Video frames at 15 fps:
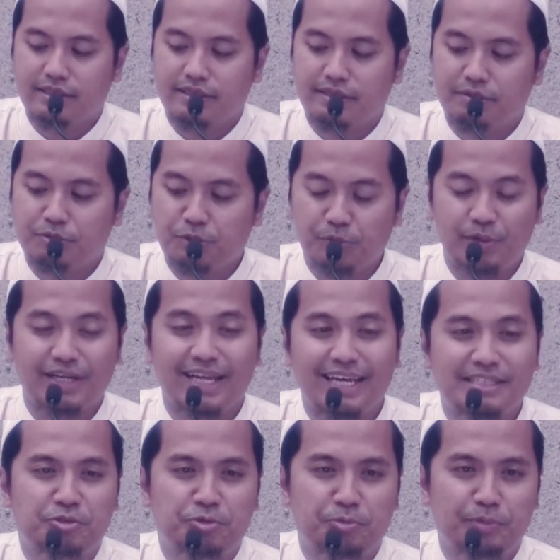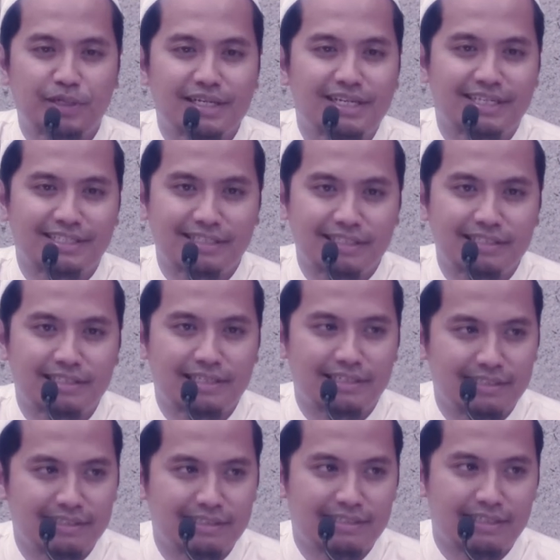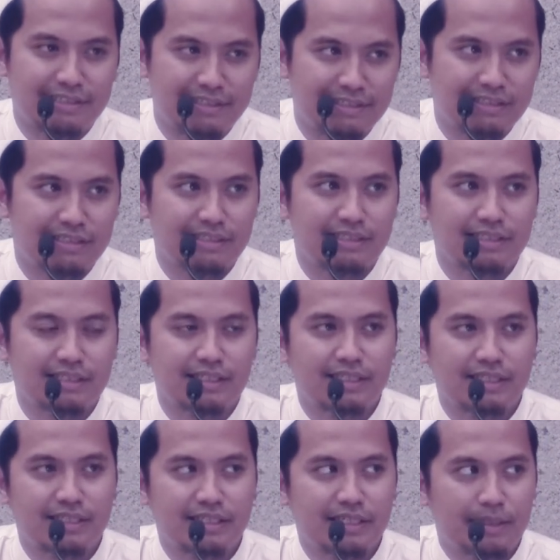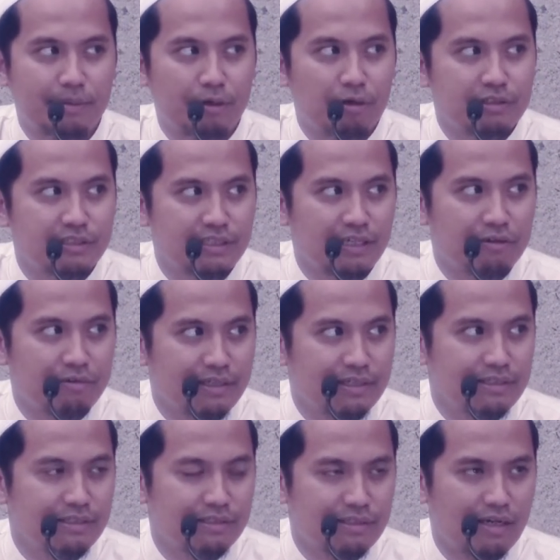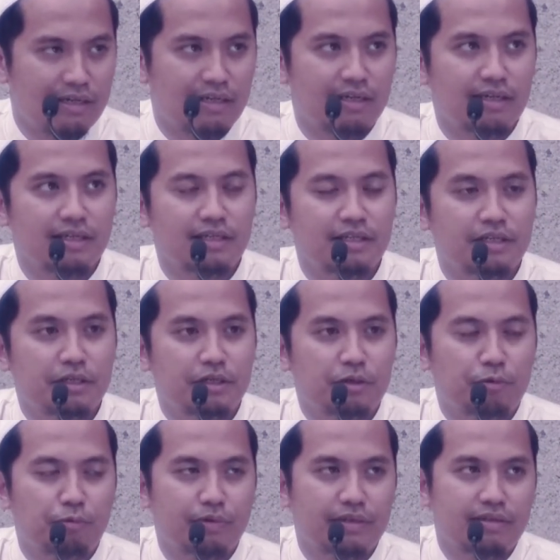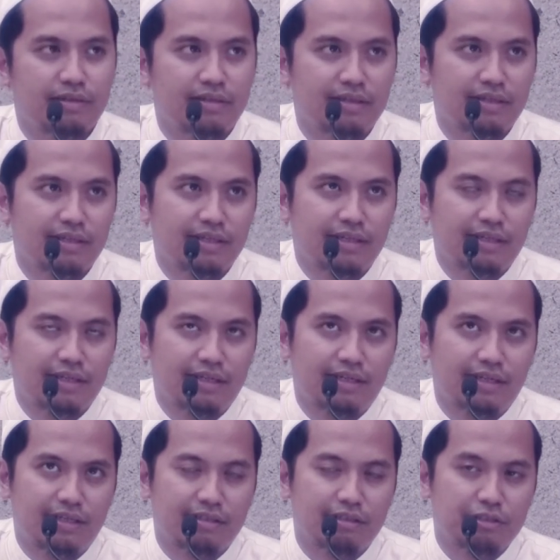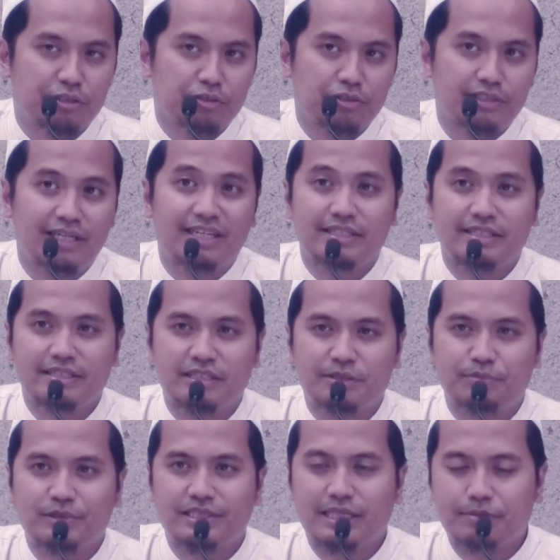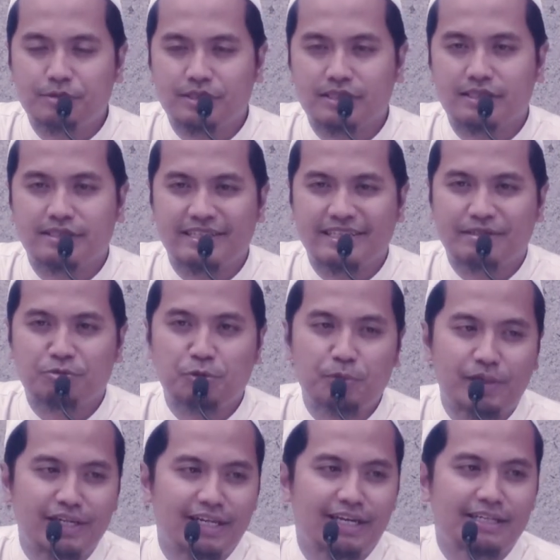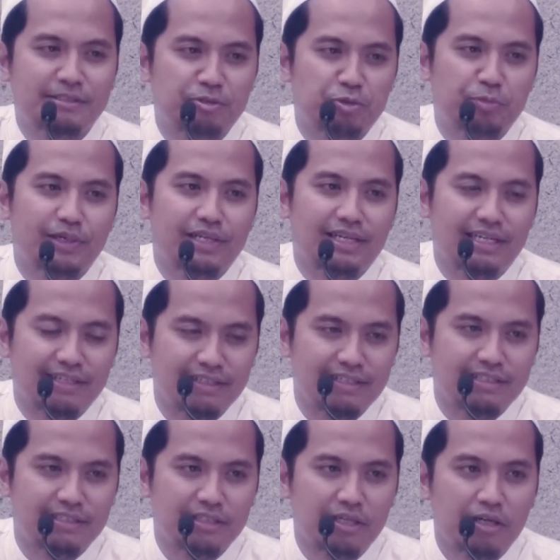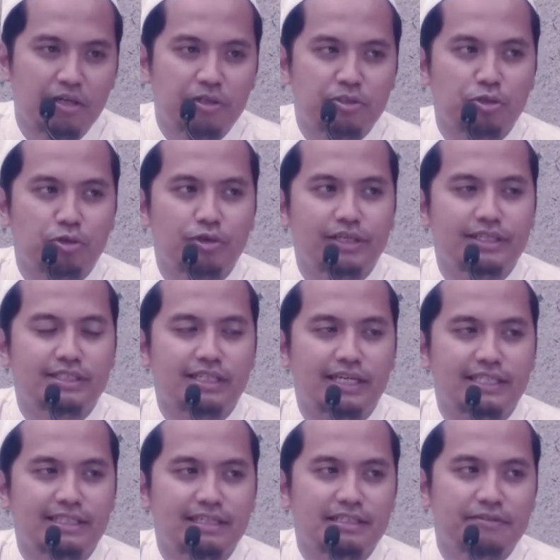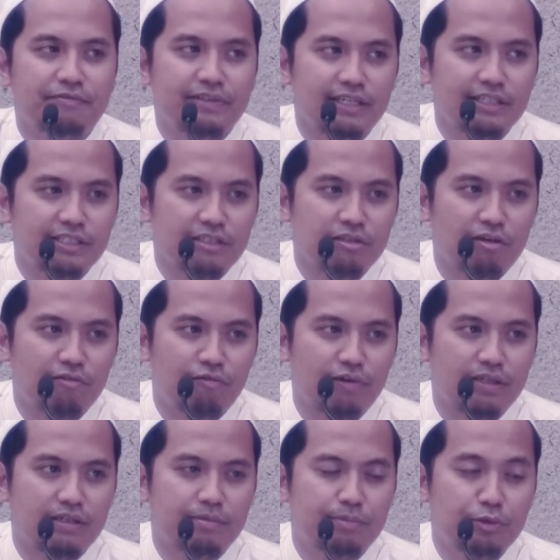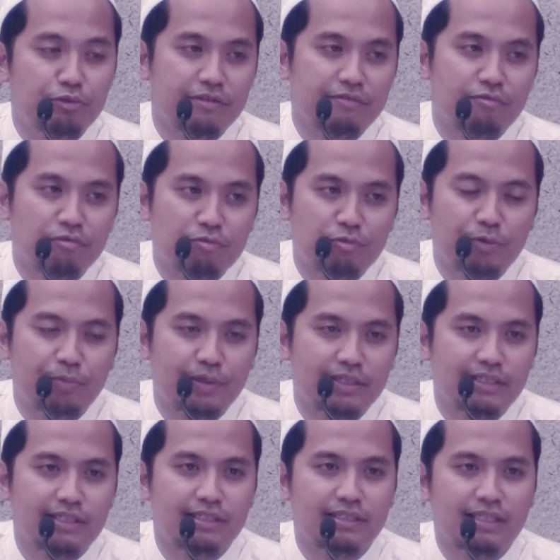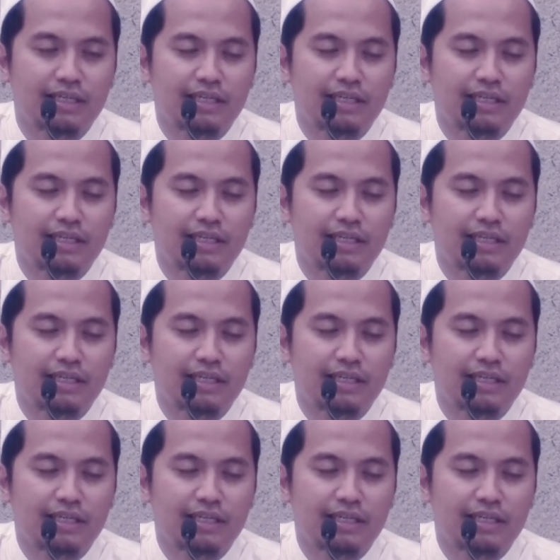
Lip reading: woman has to be like this, like this, like this, because they are already stuck with the society's perception that woman has to be like this. So his identification of what a beautiful woman is